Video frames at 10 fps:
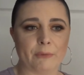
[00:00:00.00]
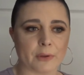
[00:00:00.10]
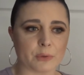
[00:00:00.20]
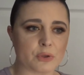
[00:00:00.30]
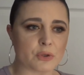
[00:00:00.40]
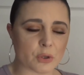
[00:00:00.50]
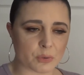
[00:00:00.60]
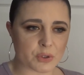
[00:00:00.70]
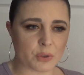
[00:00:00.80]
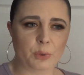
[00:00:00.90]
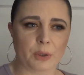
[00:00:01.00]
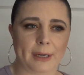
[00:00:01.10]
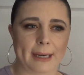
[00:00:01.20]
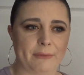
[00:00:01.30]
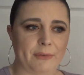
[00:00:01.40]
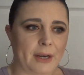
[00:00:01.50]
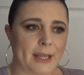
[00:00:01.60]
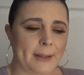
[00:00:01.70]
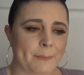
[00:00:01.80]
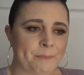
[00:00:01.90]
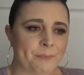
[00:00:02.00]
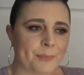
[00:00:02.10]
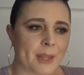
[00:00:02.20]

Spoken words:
It felt so good. It felt like